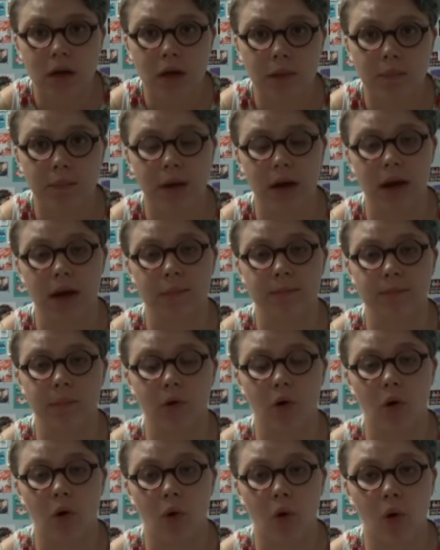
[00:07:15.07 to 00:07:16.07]
But I'm
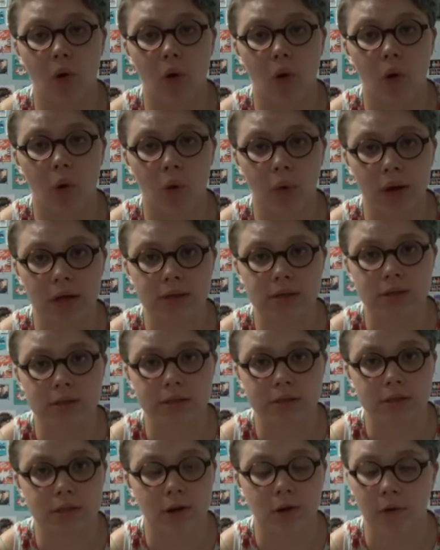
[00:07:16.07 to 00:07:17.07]

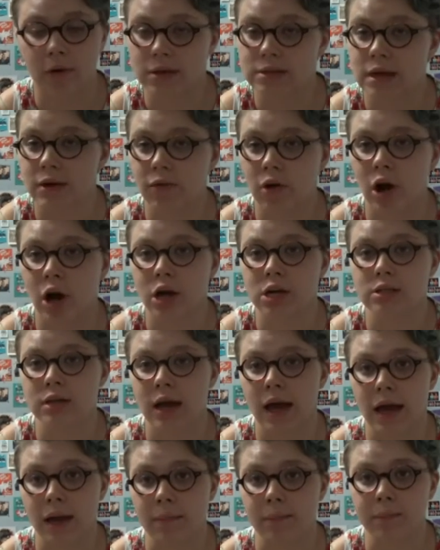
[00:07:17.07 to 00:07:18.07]
always have a hard
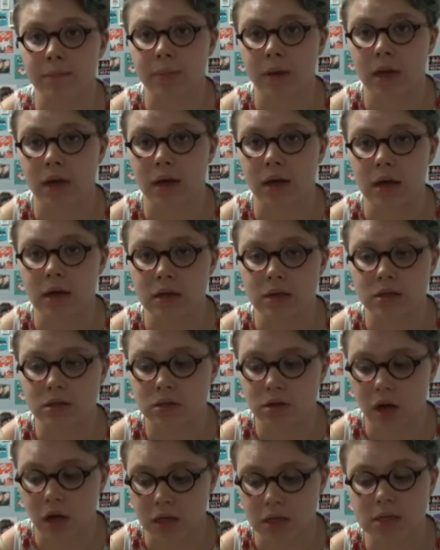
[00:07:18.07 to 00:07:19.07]
time because
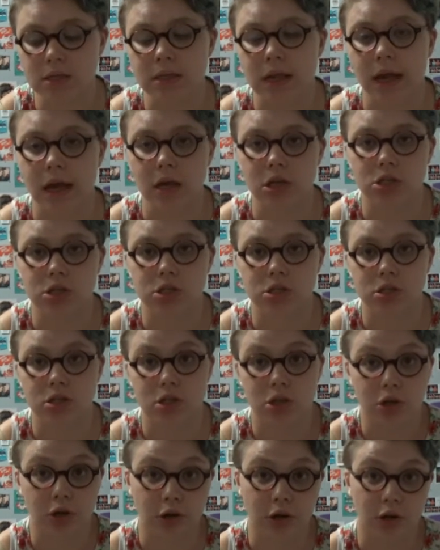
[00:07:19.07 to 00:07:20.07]
on stage
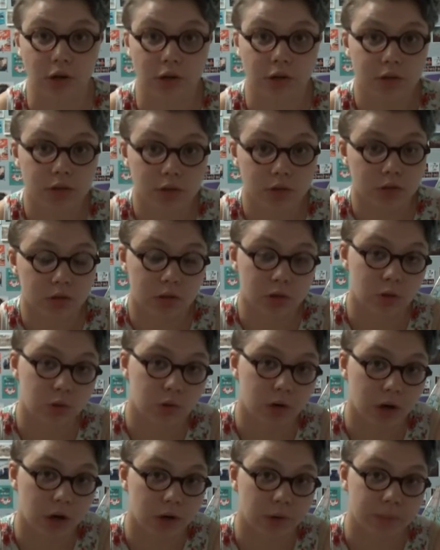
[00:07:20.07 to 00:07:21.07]
you
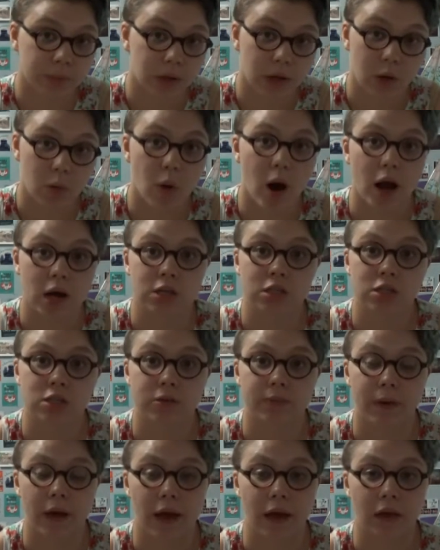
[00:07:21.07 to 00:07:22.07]
are being watched
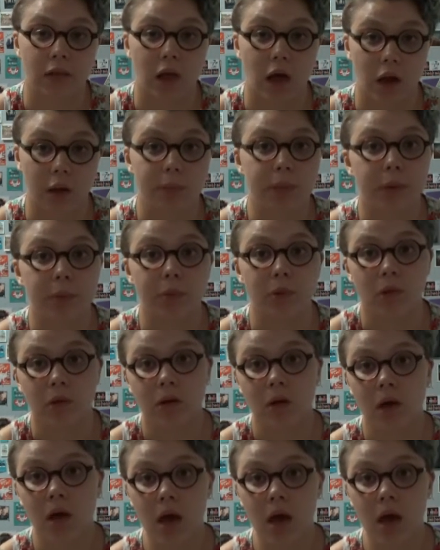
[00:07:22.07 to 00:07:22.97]
by a lot of people,